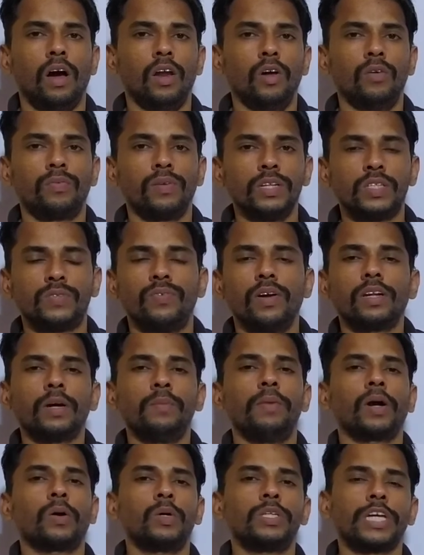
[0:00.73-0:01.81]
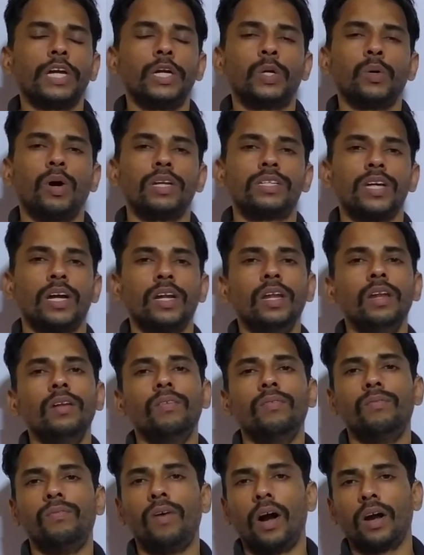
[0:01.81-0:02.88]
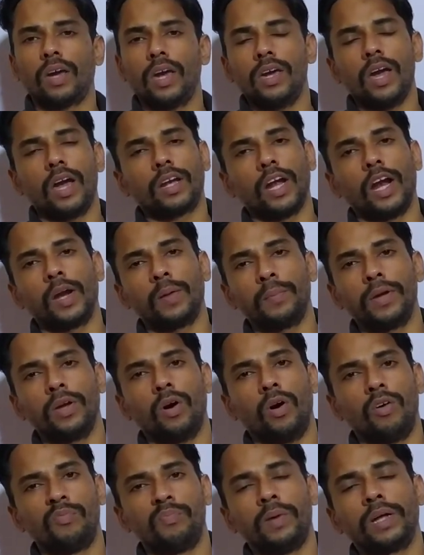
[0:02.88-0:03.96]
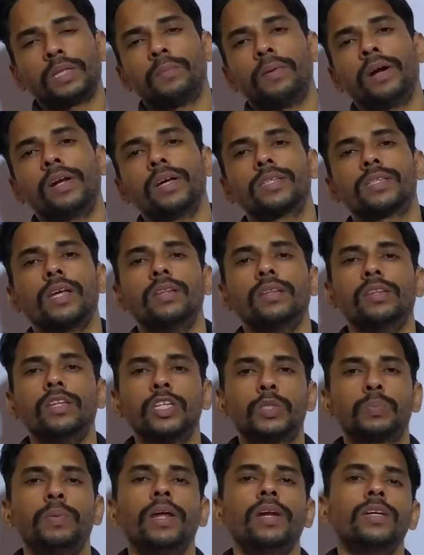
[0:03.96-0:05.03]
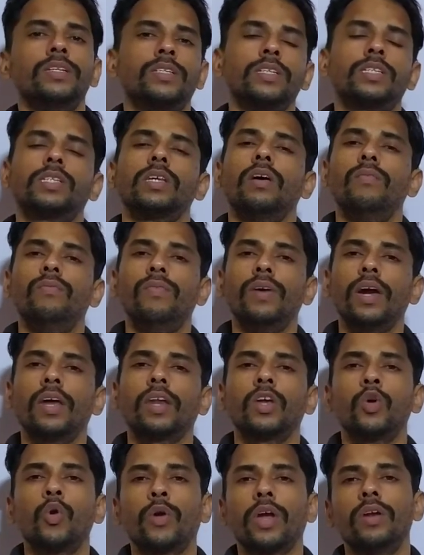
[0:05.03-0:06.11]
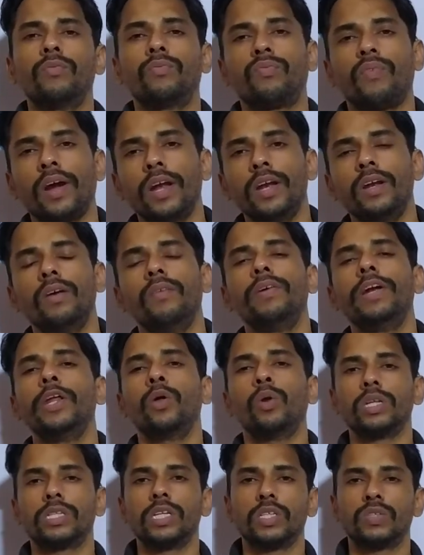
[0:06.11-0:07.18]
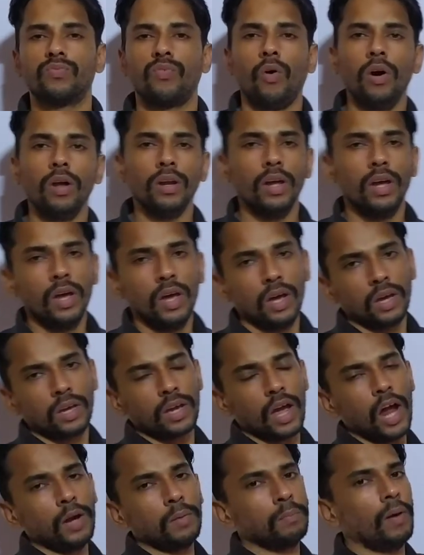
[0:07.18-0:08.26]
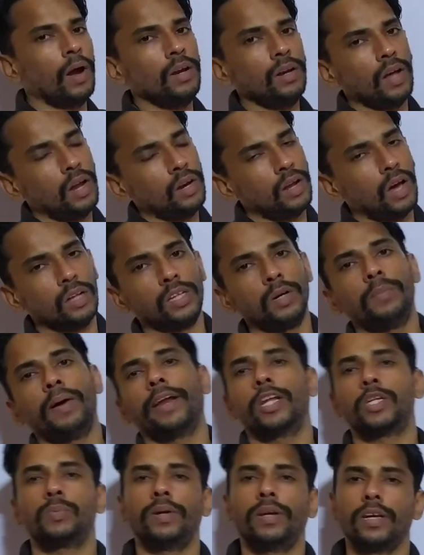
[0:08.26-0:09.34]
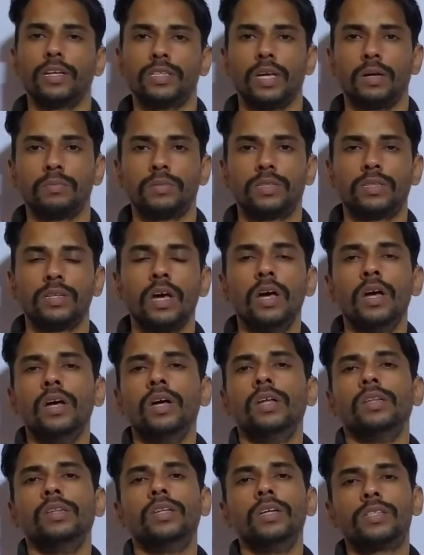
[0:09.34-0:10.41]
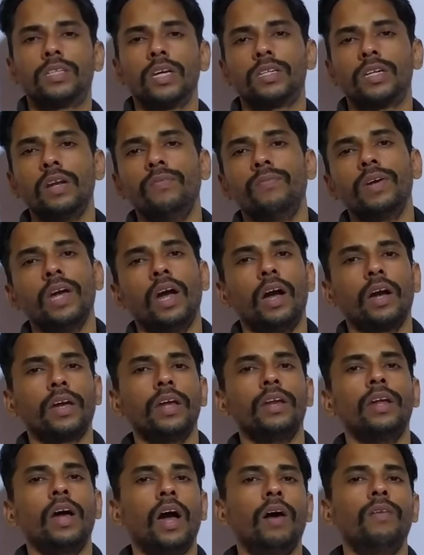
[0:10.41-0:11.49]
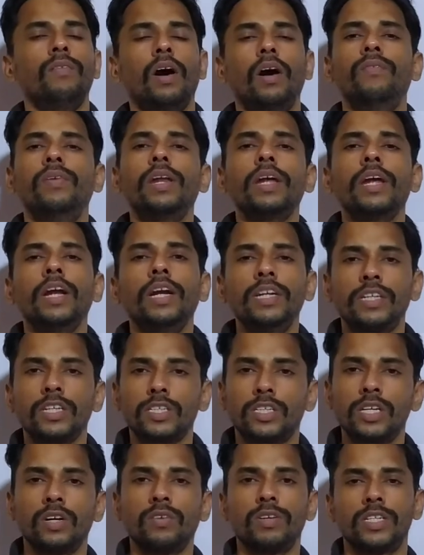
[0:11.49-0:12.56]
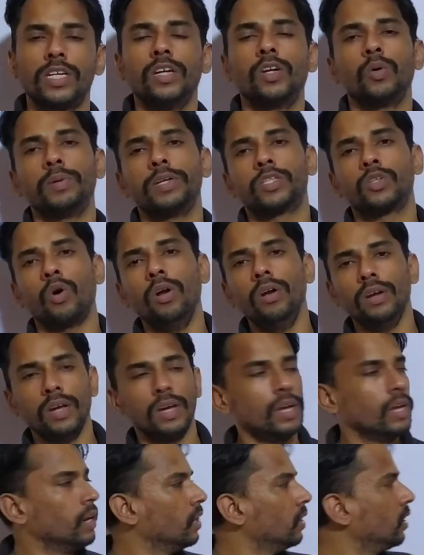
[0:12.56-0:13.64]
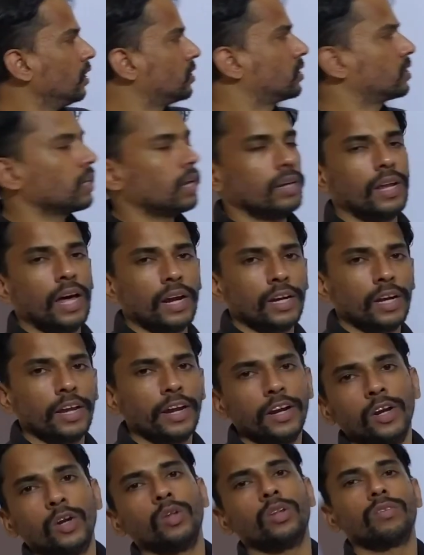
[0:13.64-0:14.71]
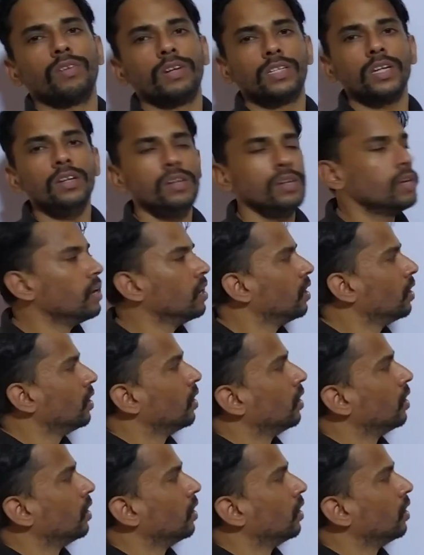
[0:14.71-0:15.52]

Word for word: Hello friends, welcome back once again to our channel VAAGAI Academy of Mathematics, and this playlist is where you can find video lessons for CAT, MAT and other management exams. This session we again have a very interesting question to be solved. Let's directly get into the question.